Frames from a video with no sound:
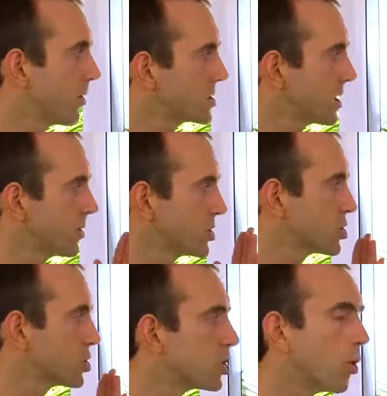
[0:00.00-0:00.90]
Most of them are
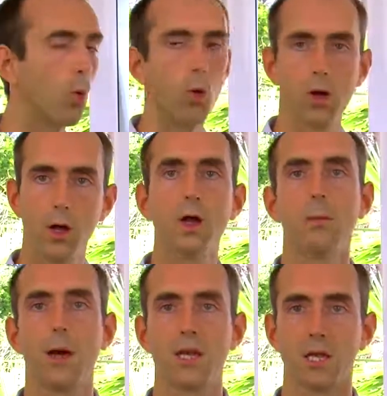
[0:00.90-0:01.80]
just chalk,
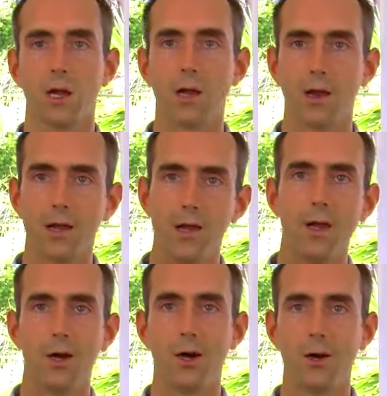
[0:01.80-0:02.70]
basically,
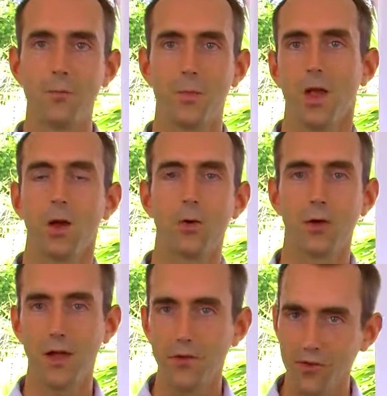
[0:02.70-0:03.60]
or
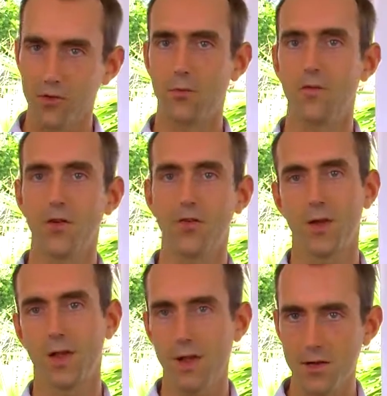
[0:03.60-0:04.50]
calcium
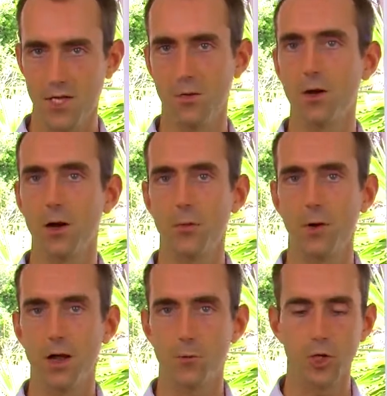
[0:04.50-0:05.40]
phosphate, calcium
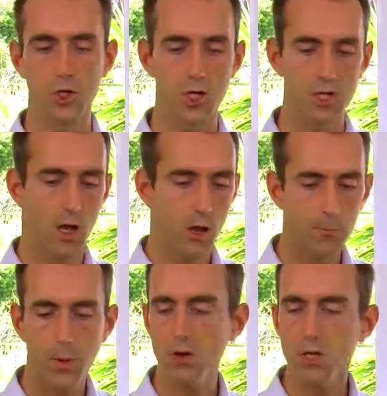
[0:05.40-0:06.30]
carbonate, which just
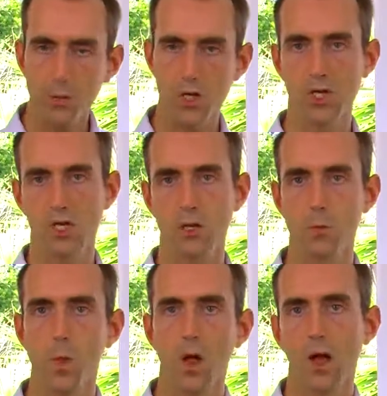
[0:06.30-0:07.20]
bungs up your
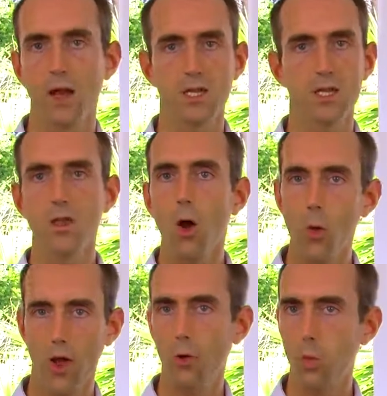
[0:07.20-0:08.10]
system and is
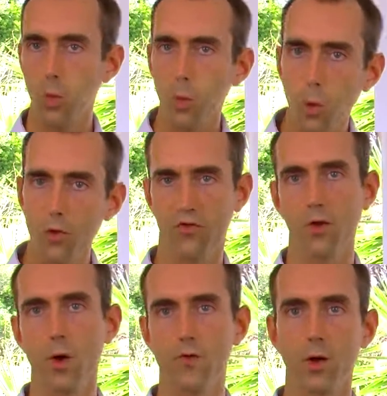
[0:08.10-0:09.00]
no help
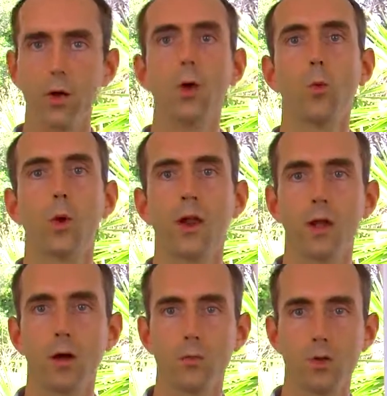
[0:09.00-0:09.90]
whatsoever when
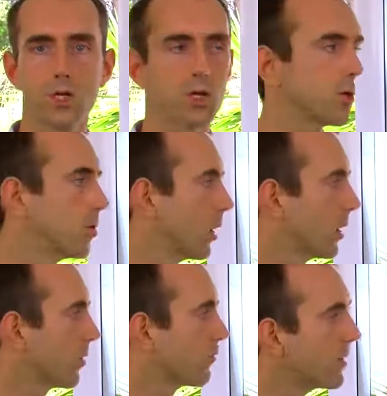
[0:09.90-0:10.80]
it comes to
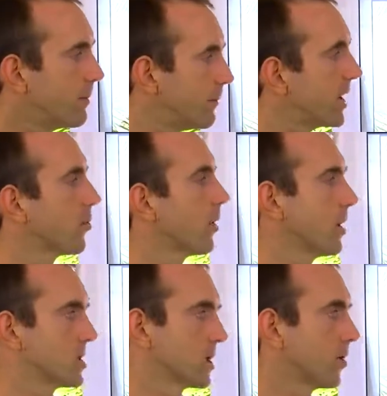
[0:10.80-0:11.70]

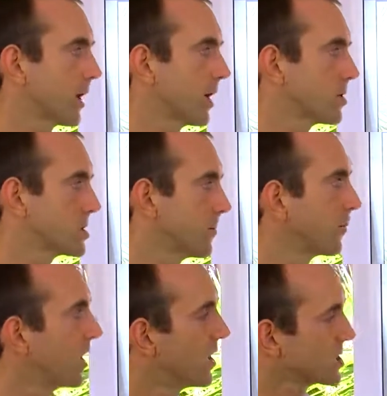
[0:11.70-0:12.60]
remineralizing your calcium.
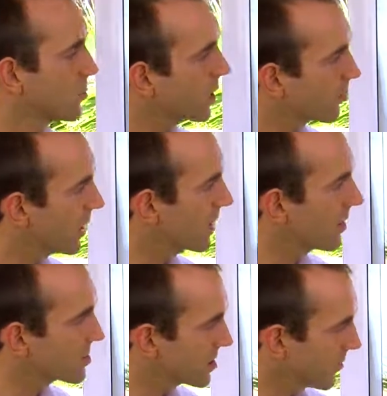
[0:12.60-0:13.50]
So why do we need
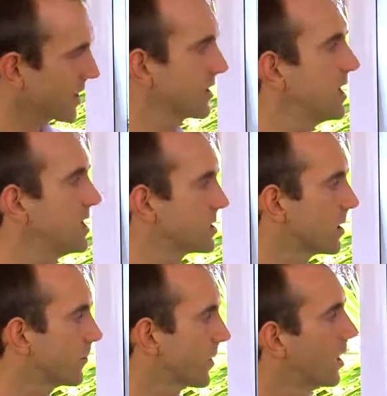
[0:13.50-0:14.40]
calcium
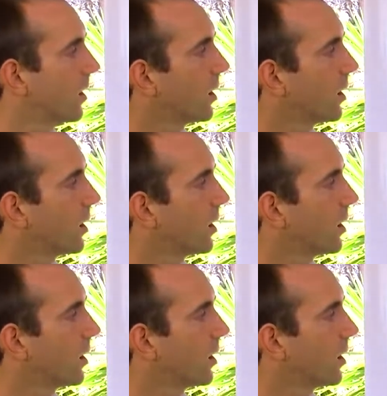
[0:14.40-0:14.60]
magnesium?